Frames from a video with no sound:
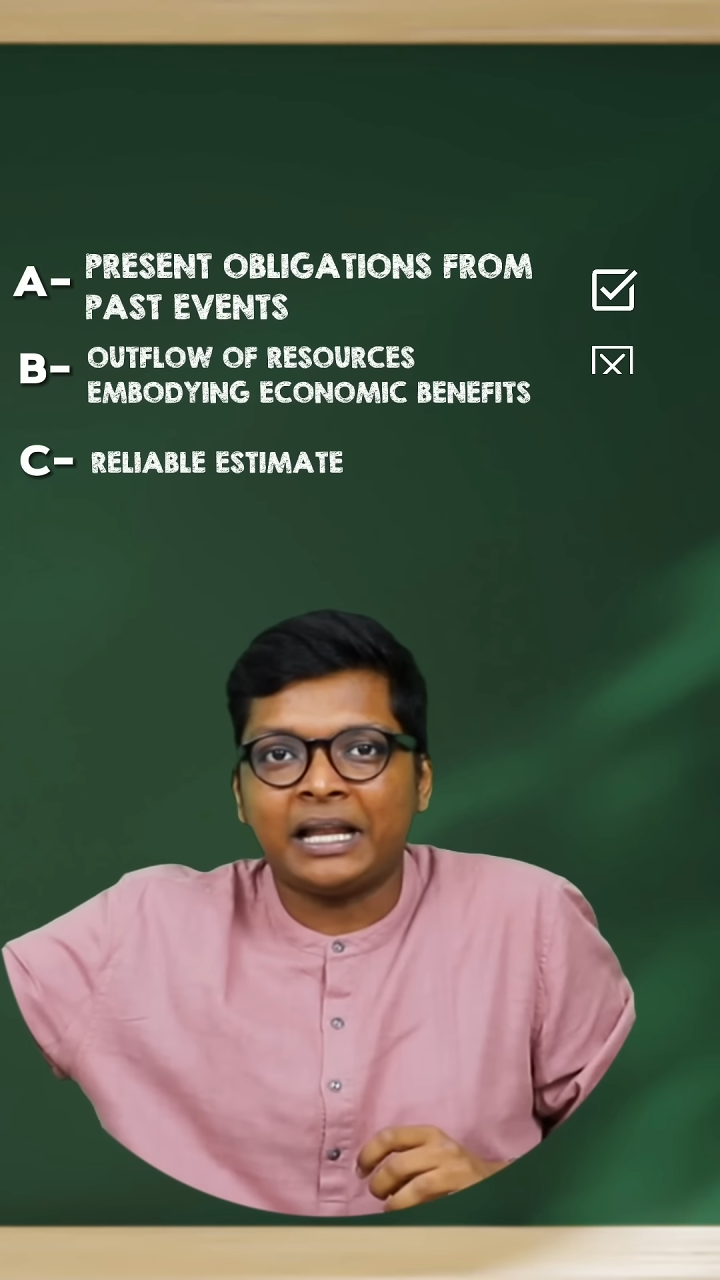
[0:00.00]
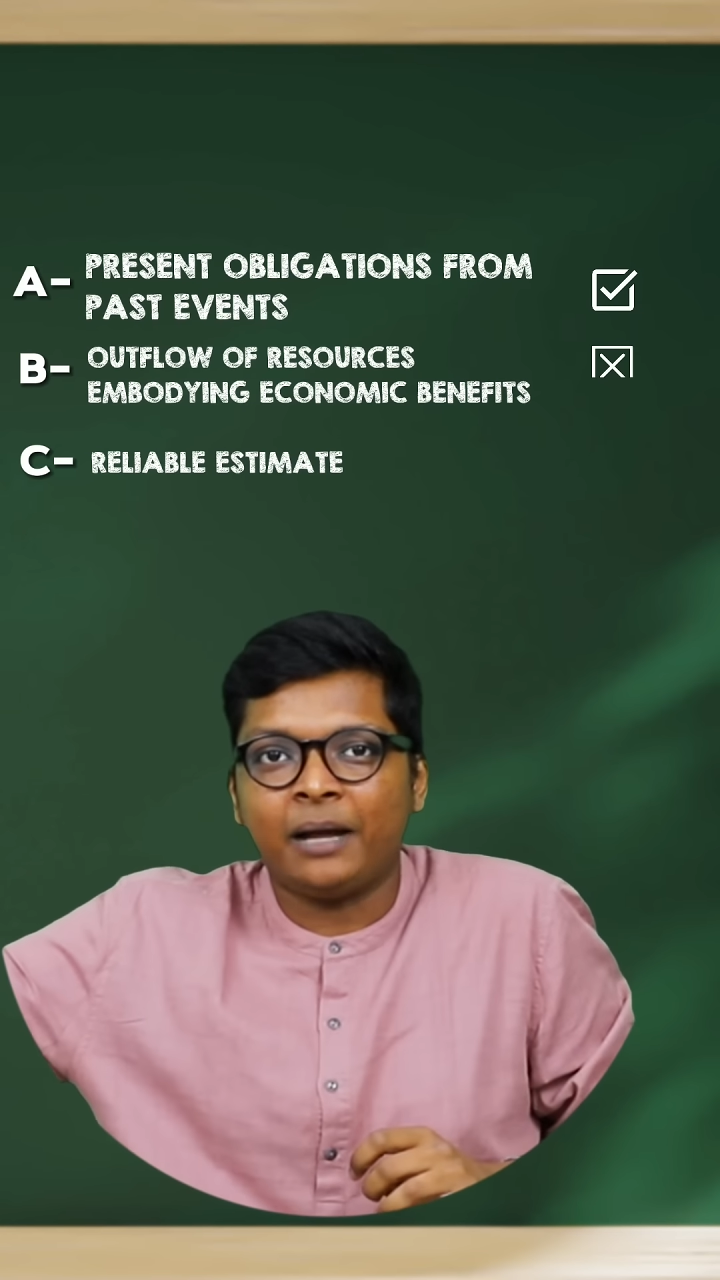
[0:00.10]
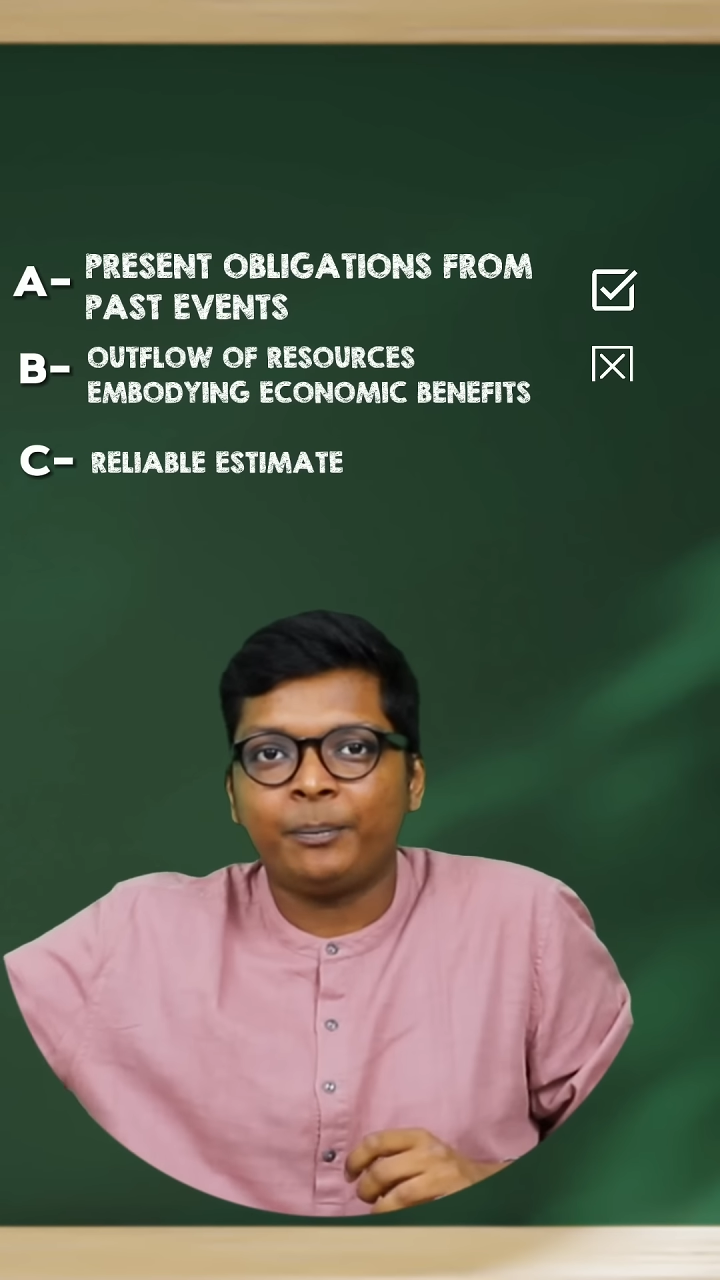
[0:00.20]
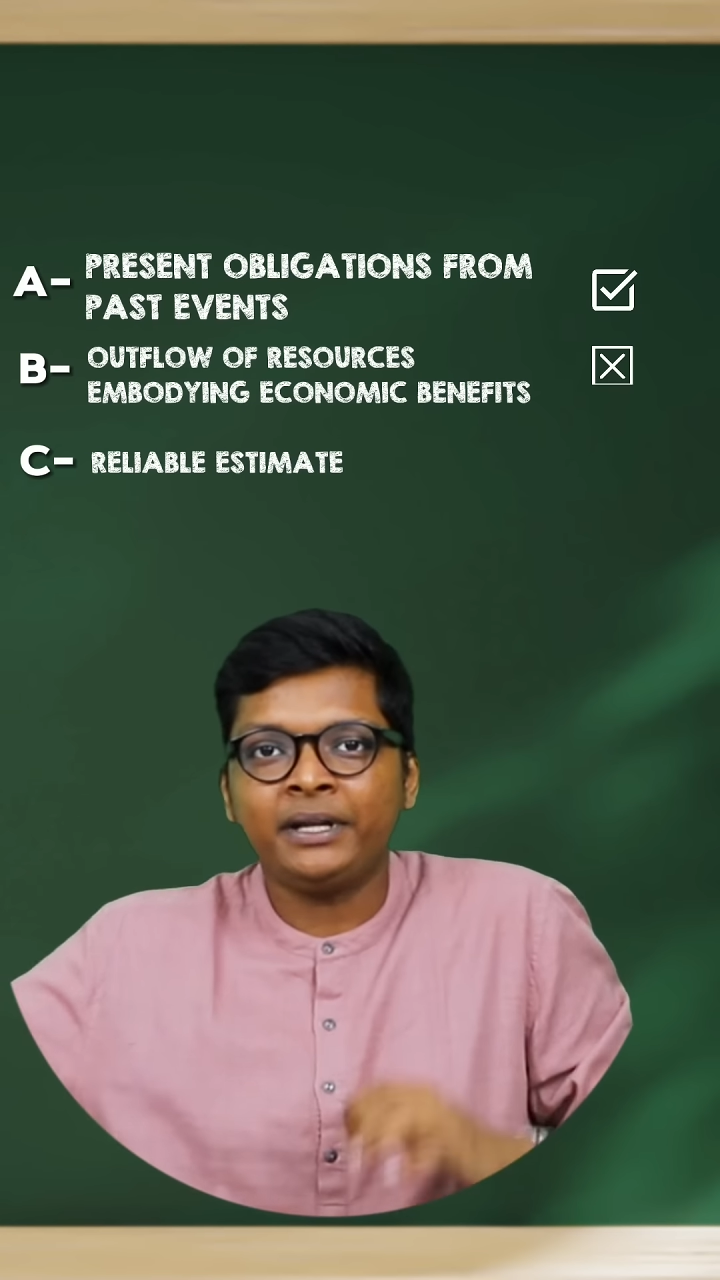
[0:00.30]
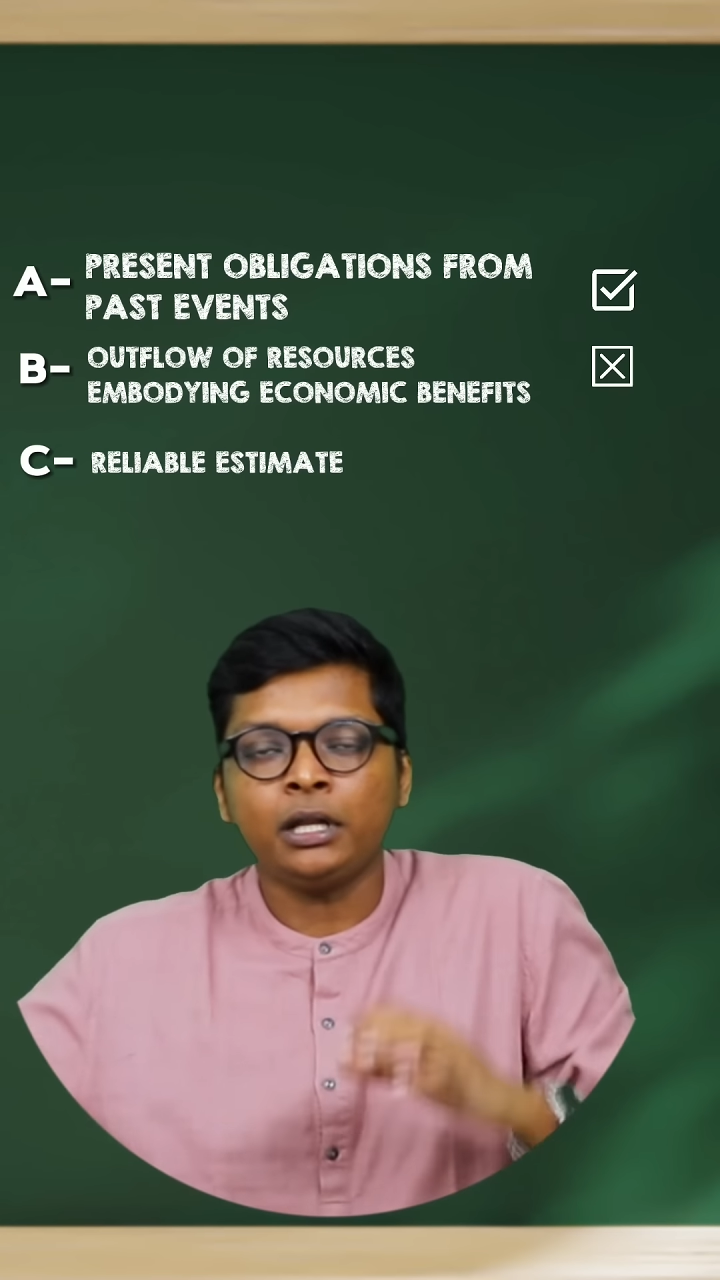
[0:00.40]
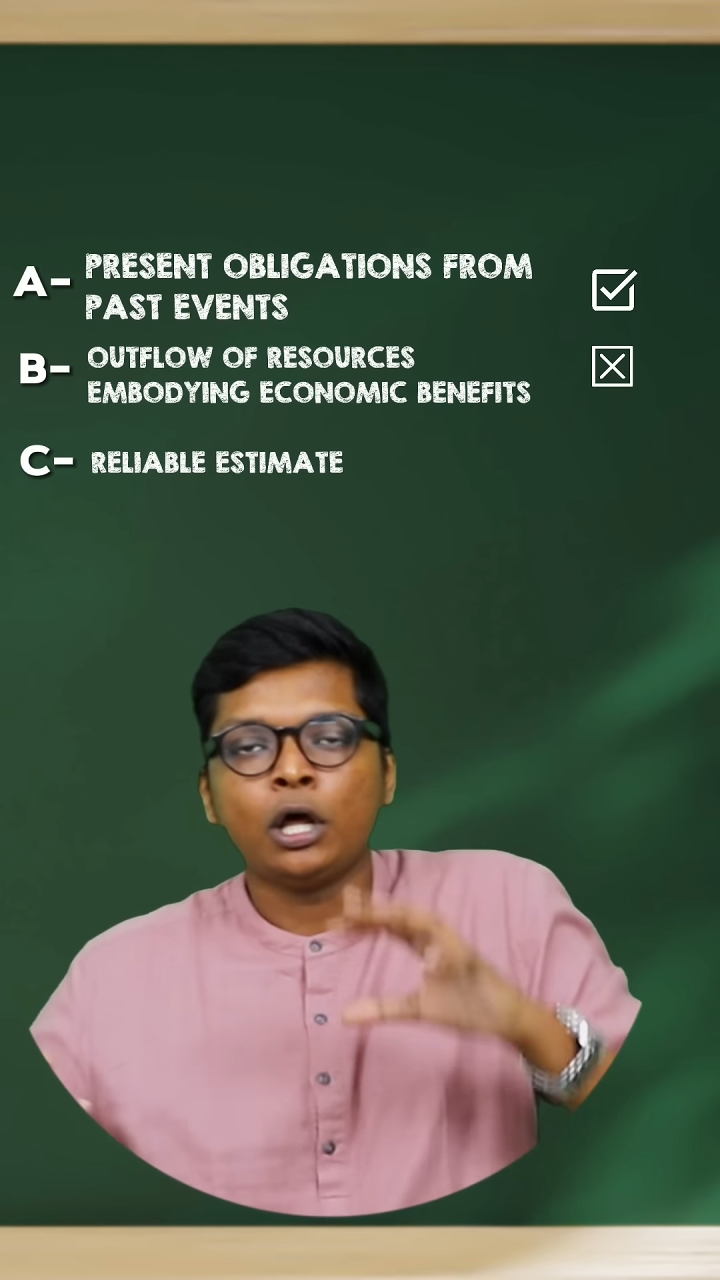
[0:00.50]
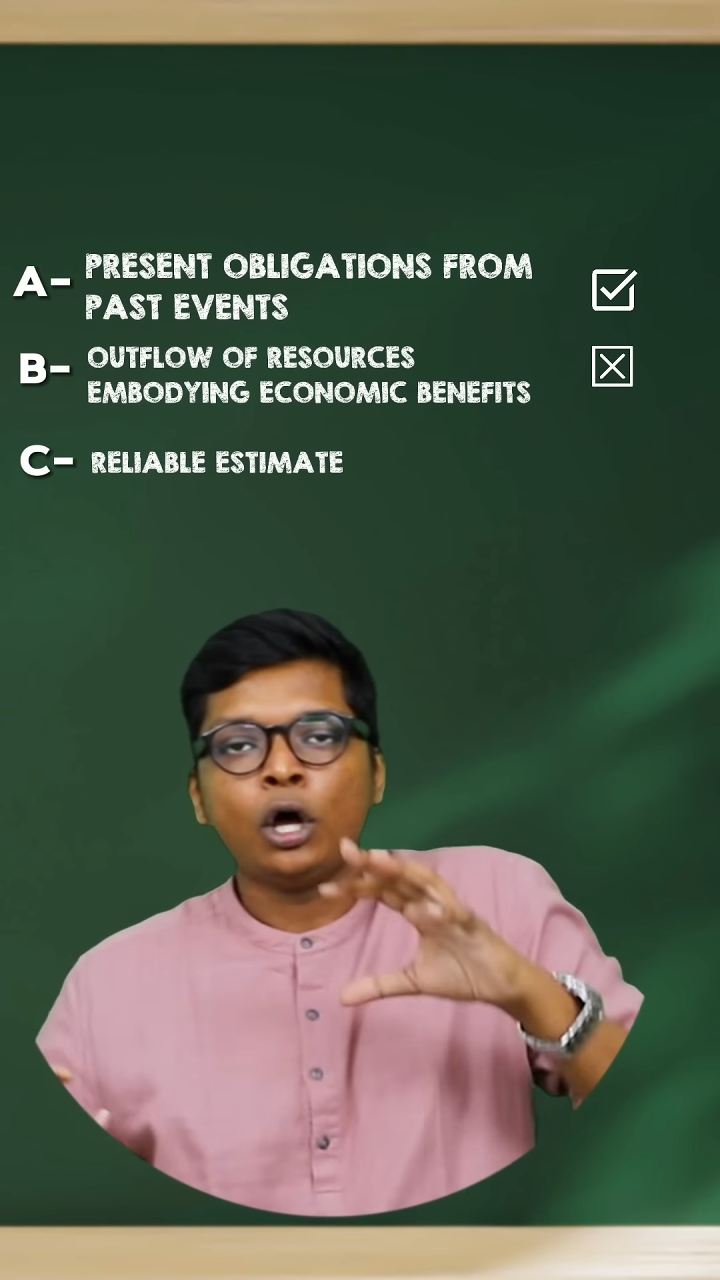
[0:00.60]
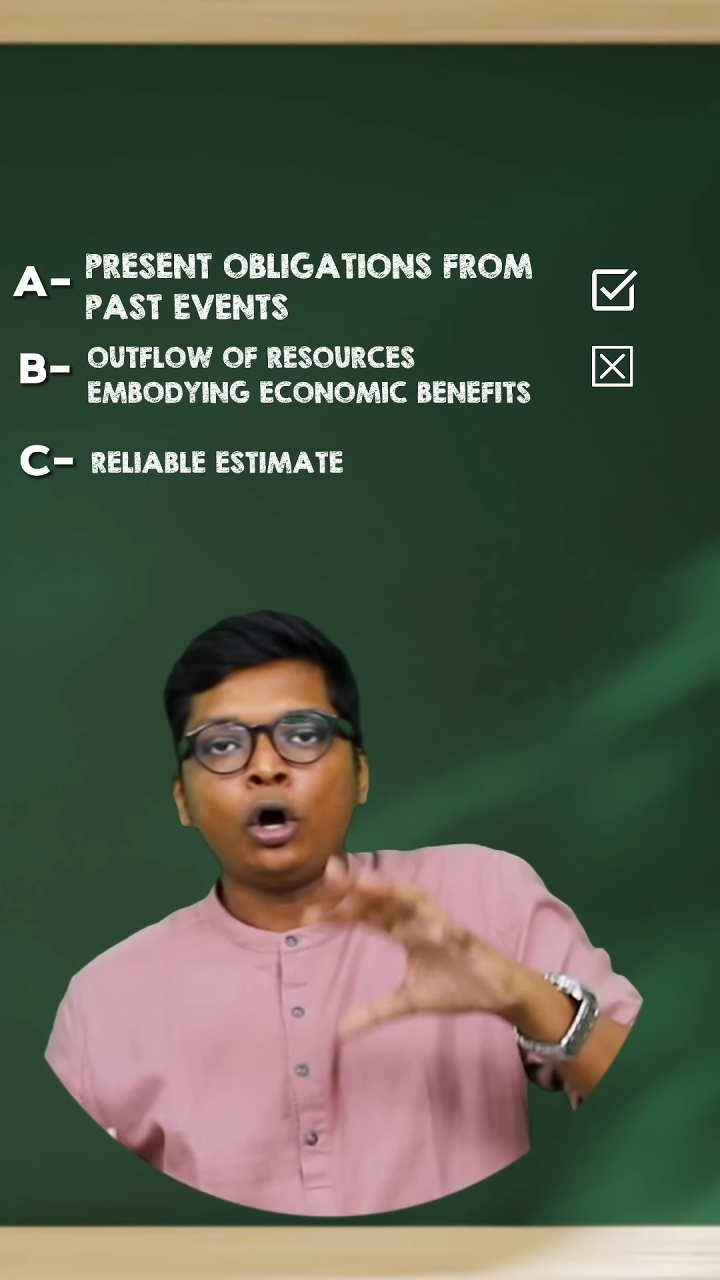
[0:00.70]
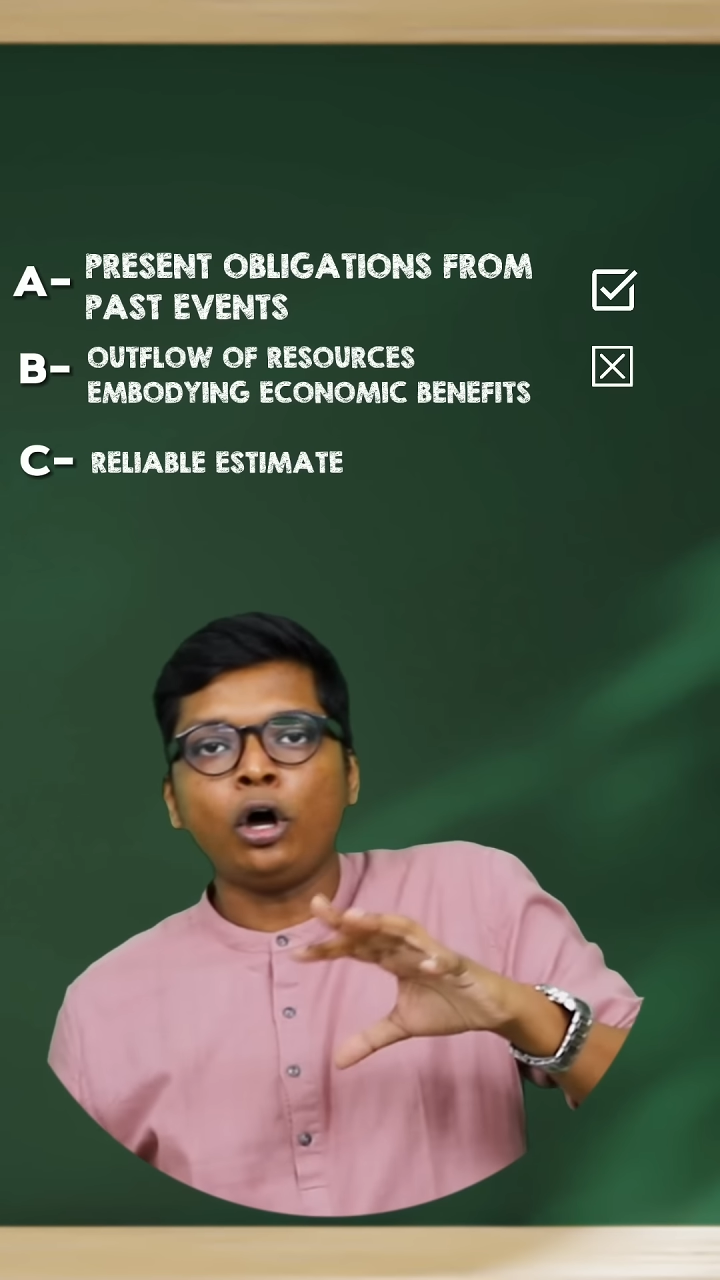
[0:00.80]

will happen,